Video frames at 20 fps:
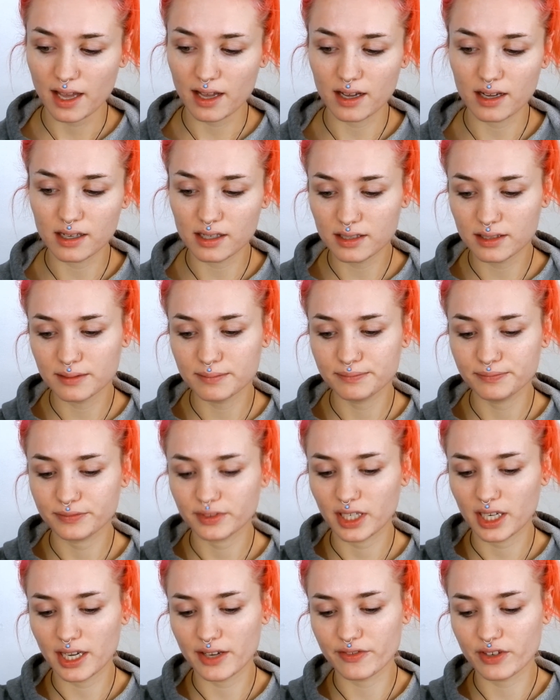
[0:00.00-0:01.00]

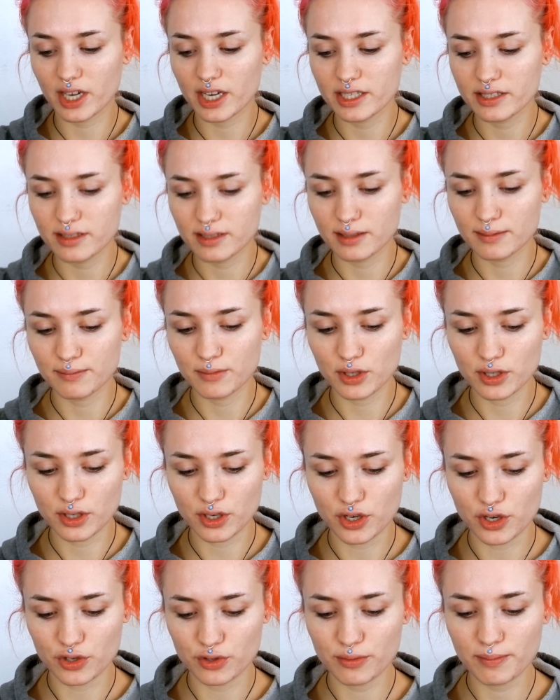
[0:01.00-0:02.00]
I've got
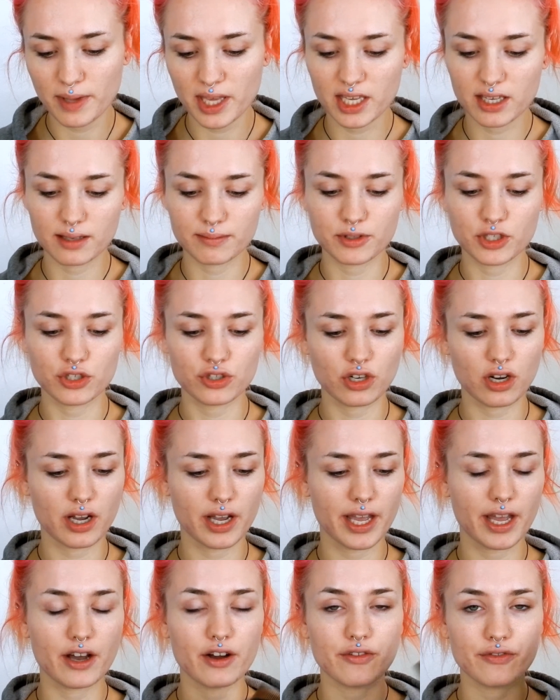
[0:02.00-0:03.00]
some new makeup to
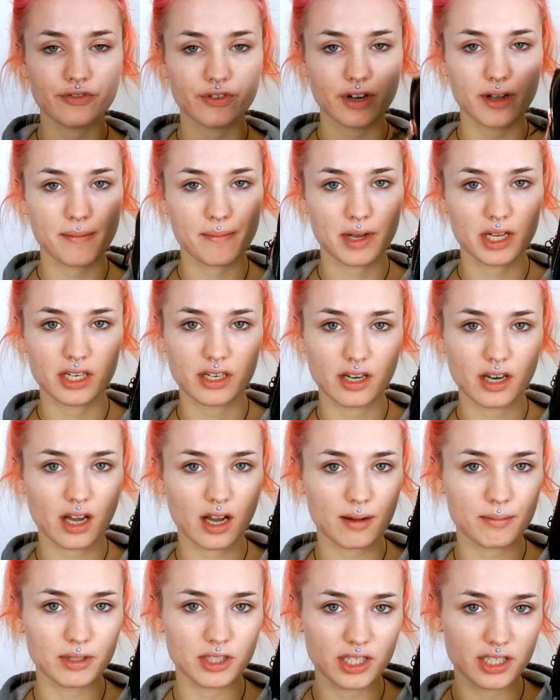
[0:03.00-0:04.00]
try out from
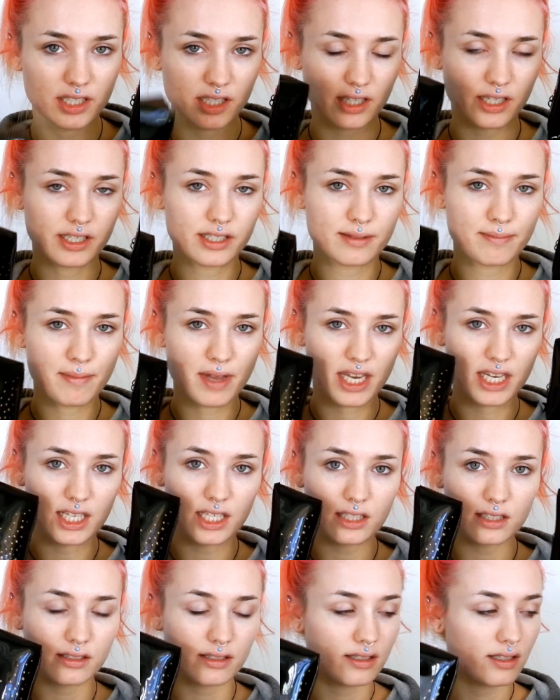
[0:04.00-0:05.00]
Nabla
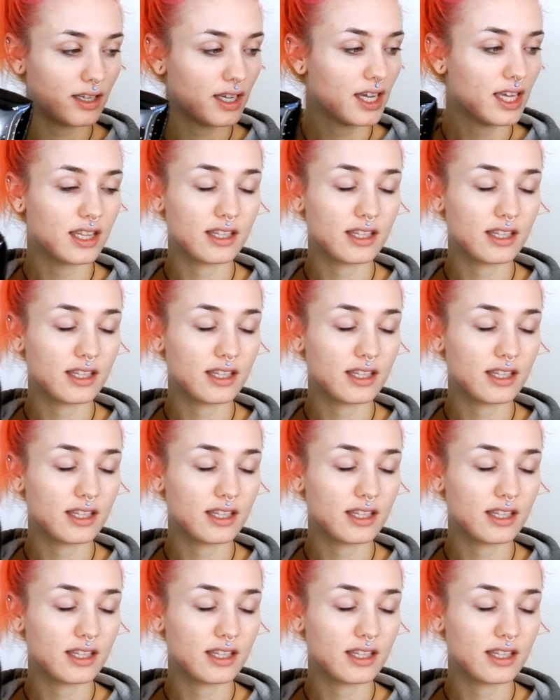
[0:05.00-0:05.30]
Cosmetics.